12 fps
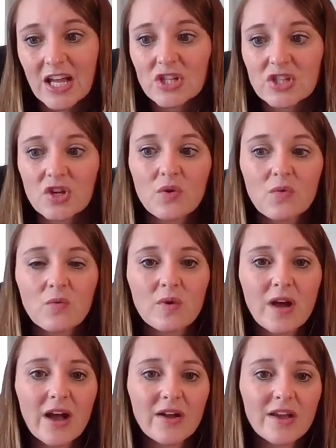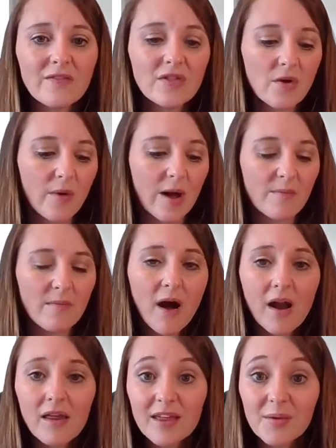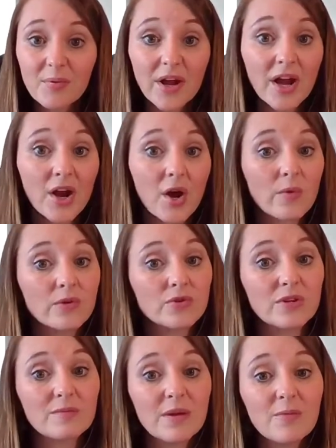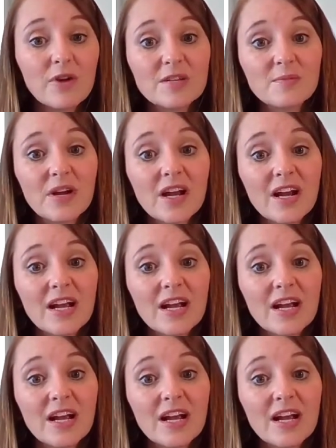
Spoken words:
So even though I'm modeling prayer or we're doing memorized prayer,